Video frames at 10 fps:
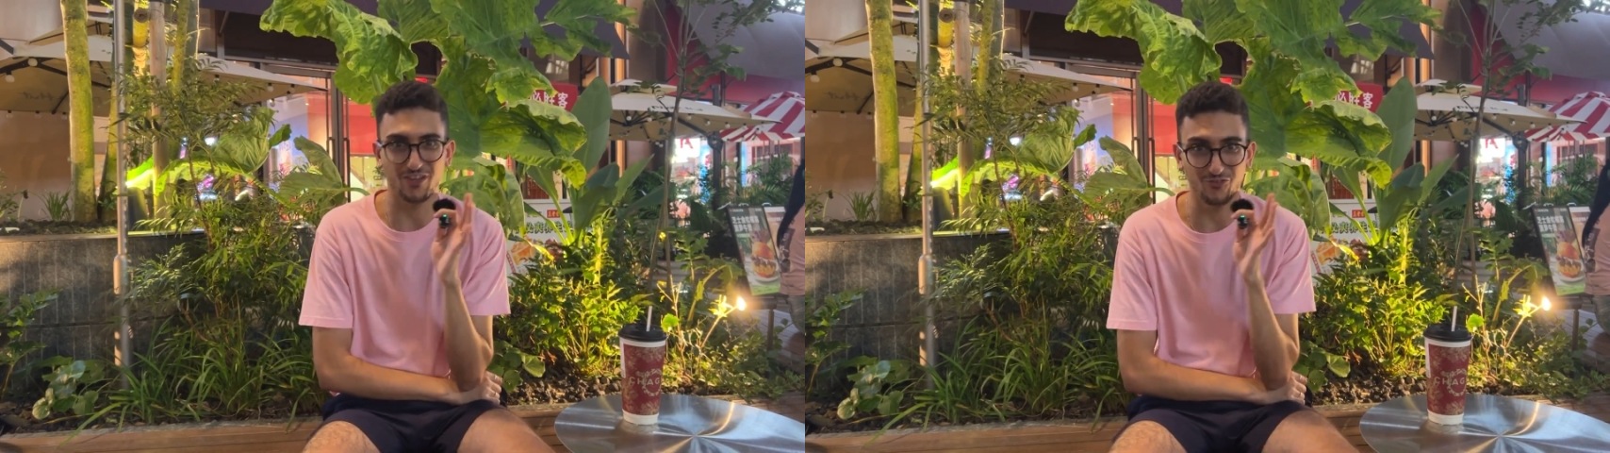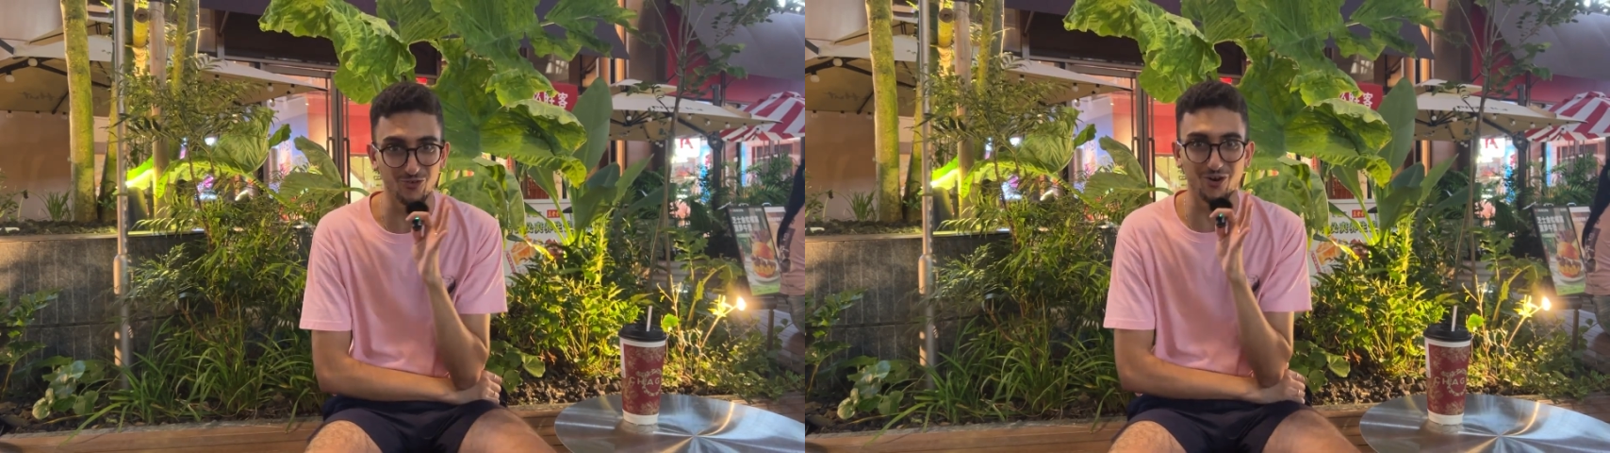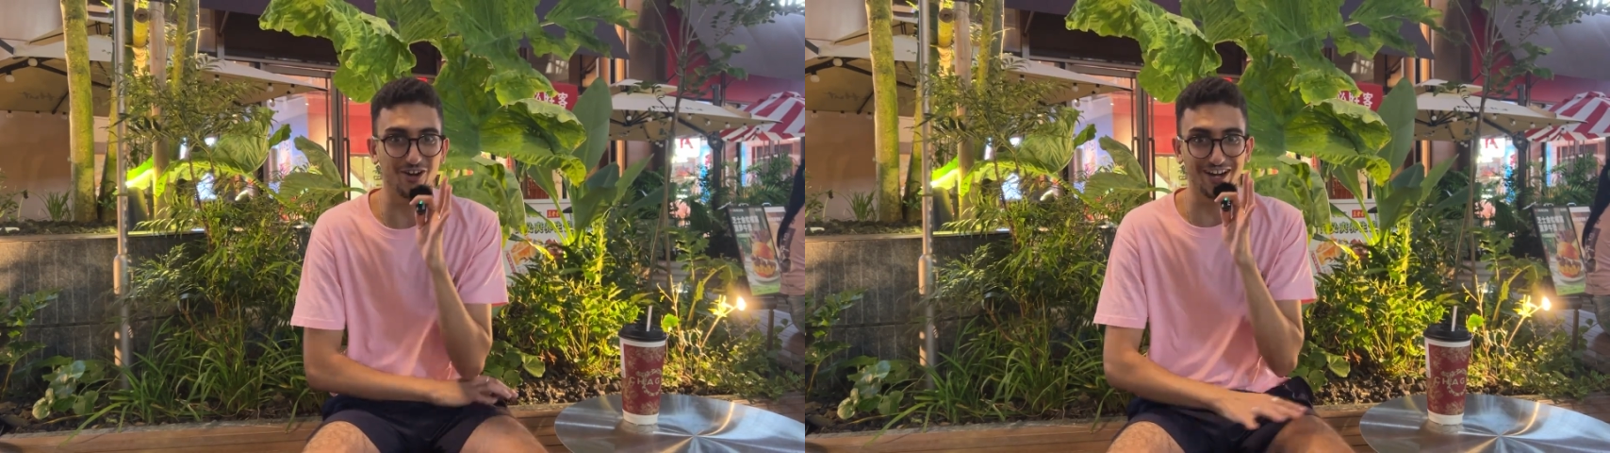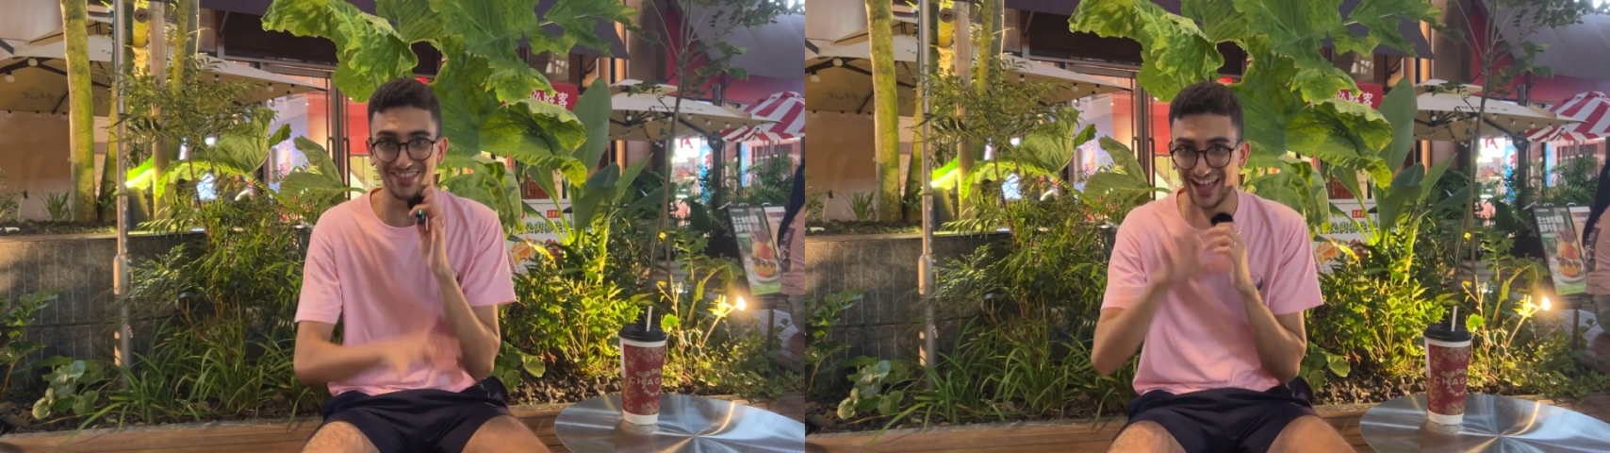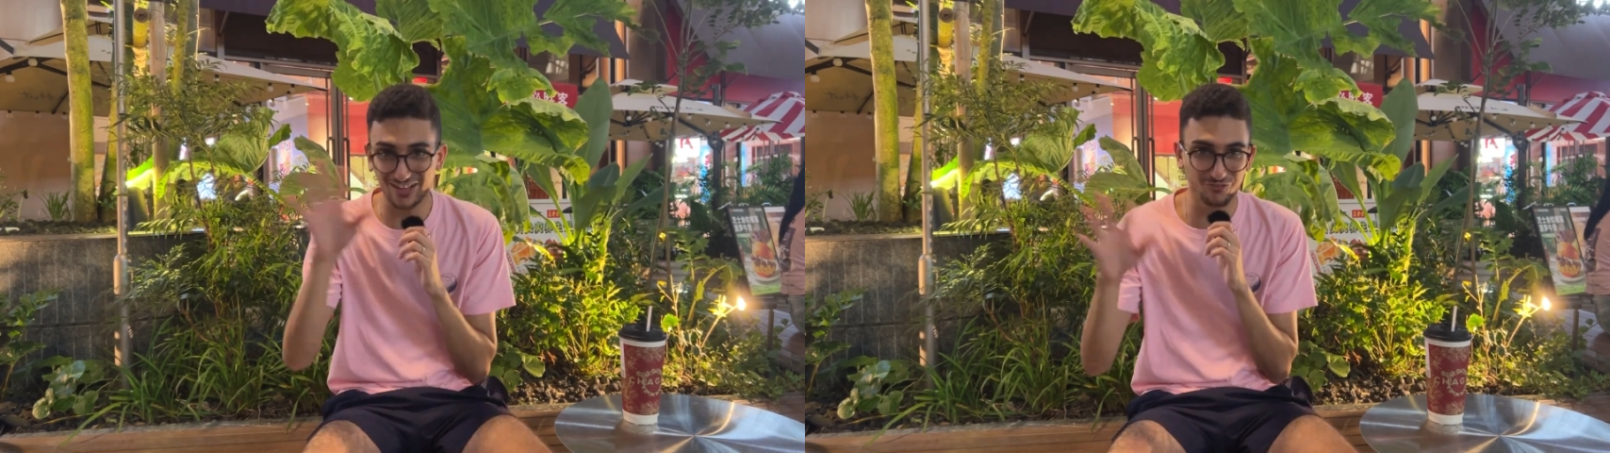if you are in
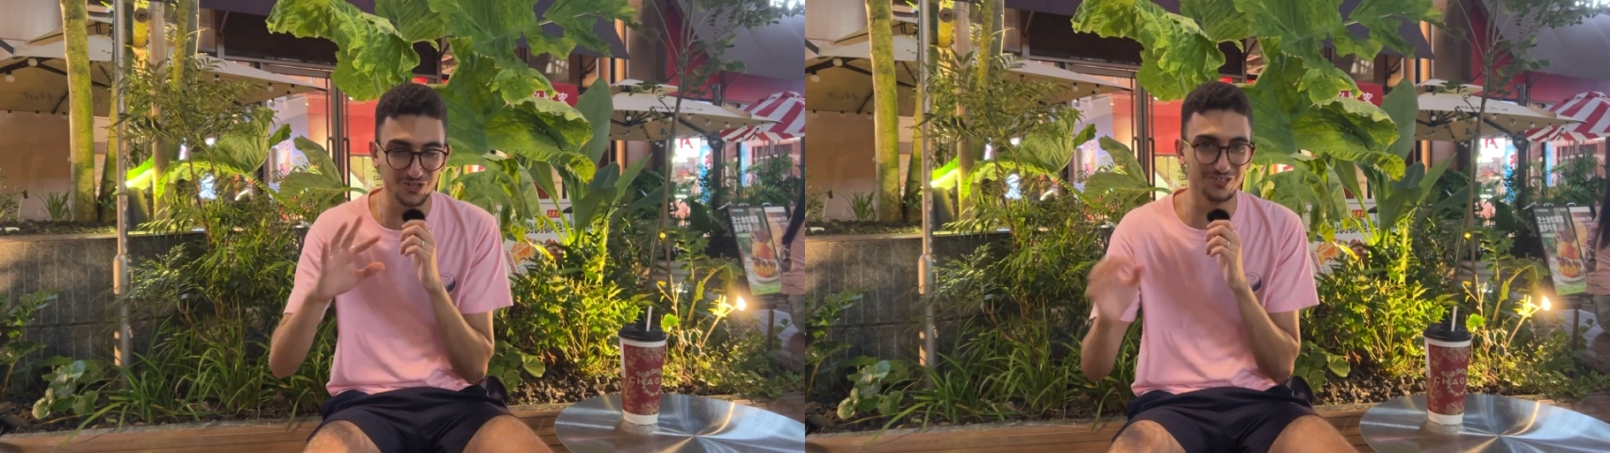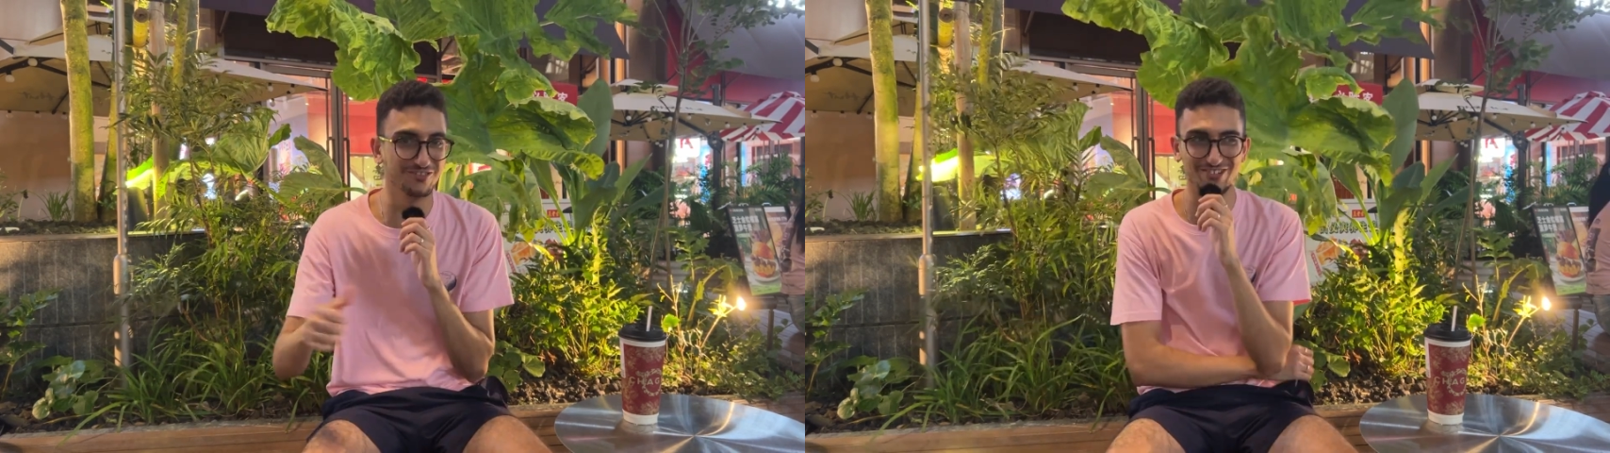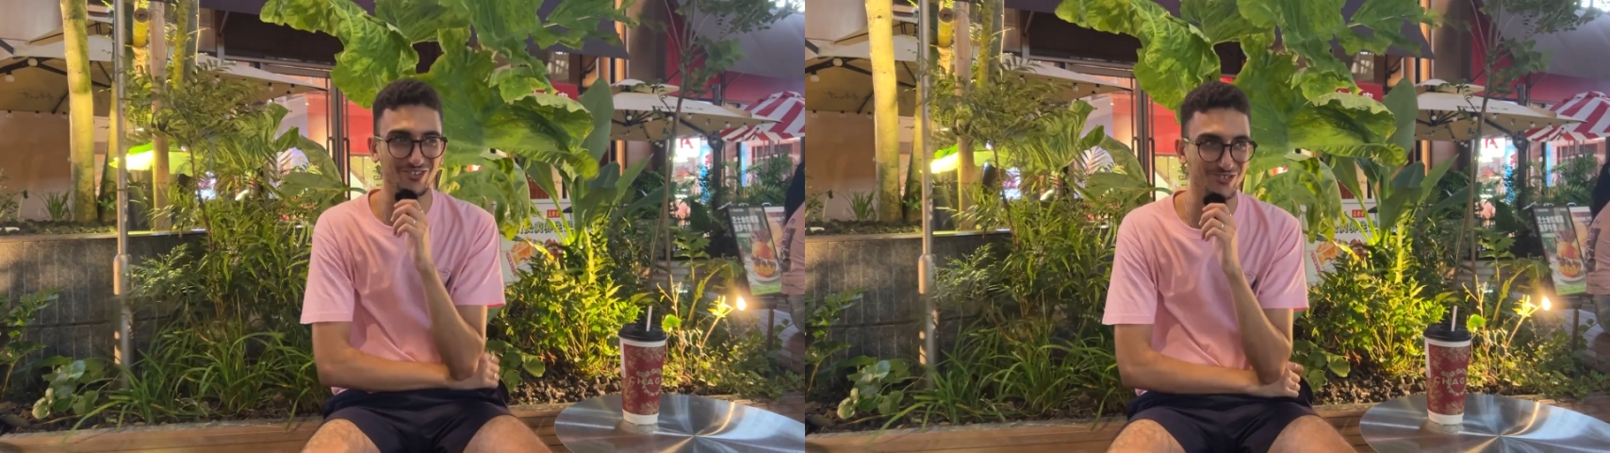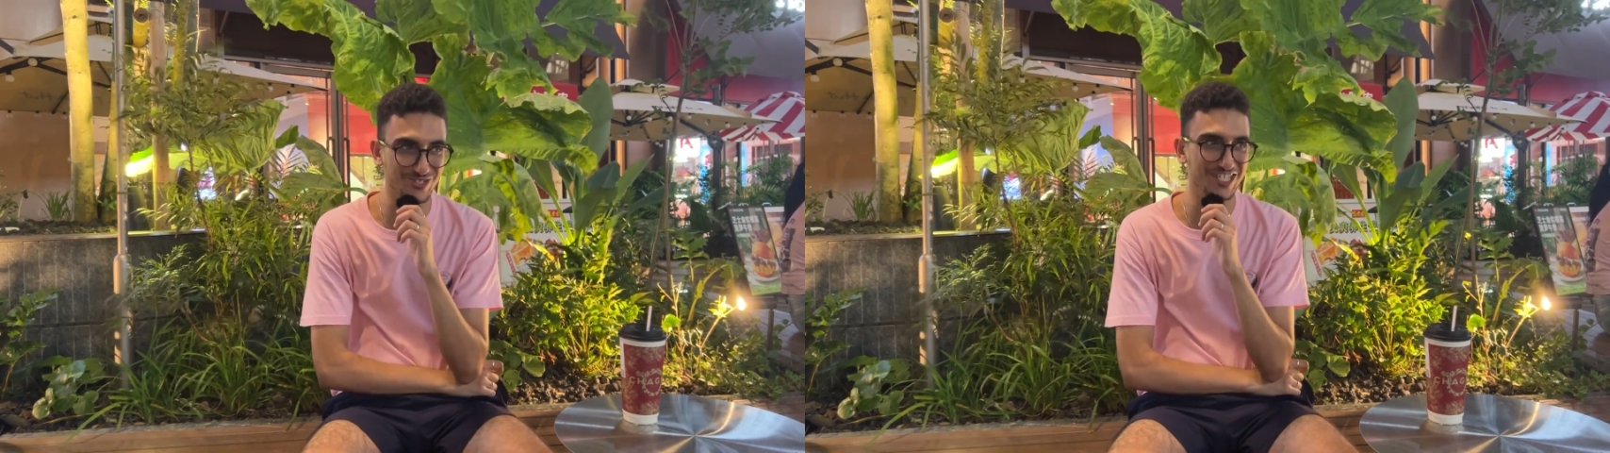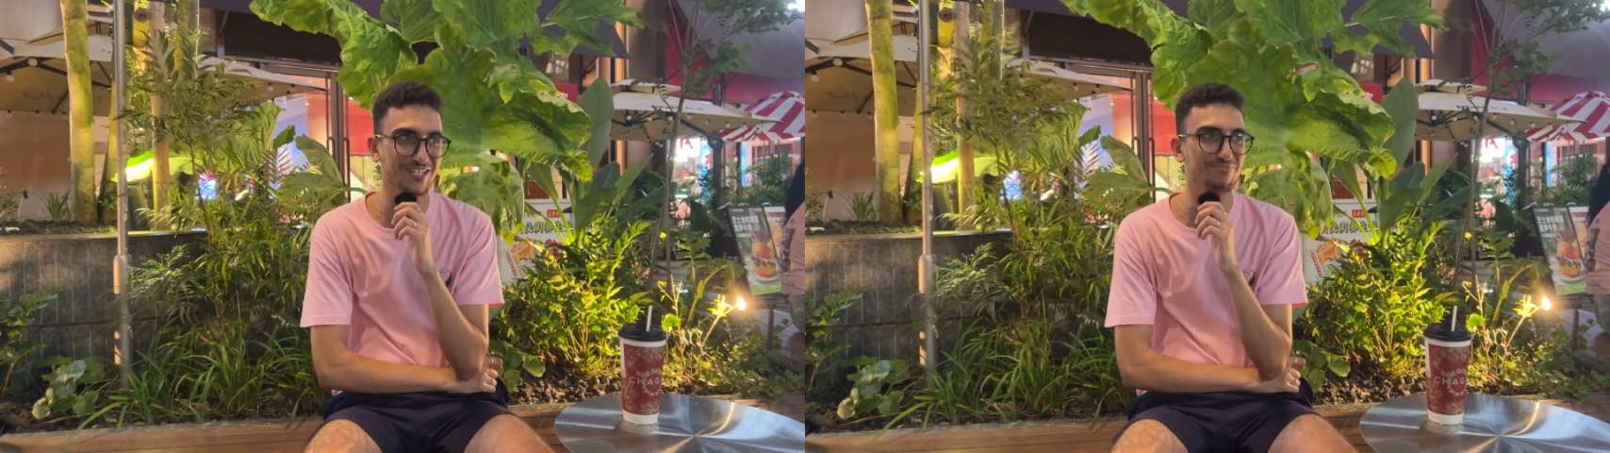that field, you're Gucci.